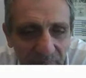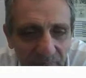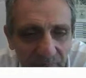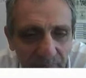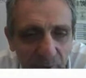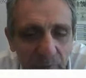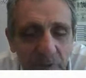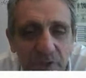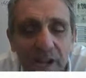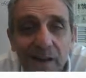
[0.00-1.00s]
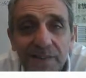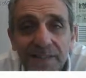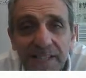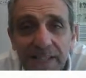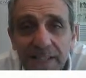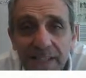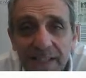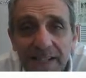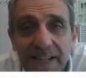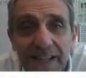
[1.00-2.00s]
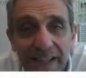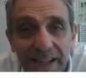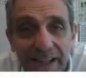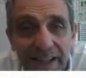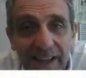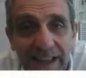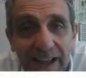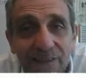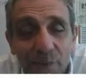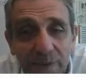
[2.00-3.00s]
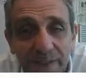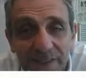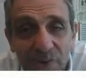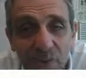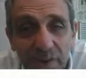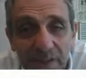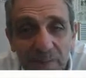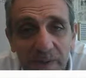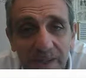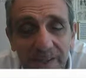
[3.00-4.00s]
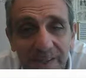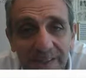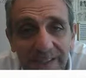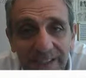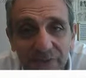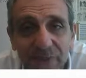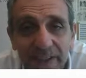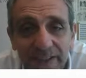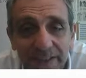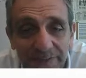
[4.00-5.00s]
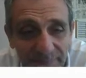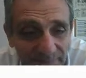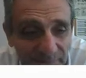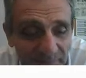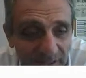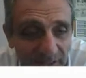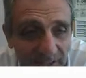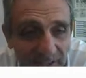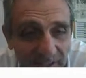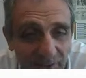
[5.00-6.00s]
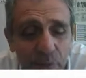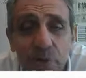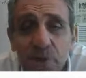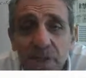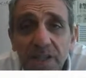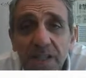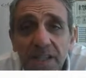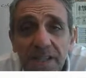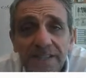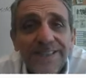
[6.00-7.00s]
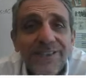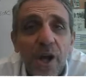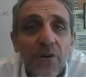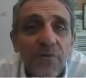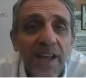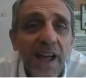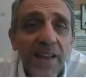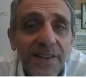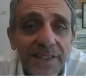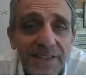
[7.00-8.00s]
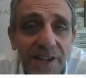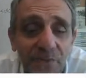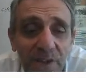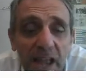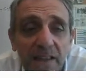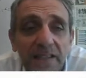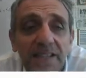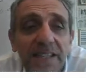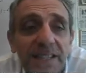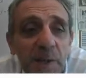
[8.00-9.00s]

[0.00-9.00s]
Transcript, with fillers: pretty much guaranteed everyone's going to be infected. Uh, fortunately, this is not real. This is not reality.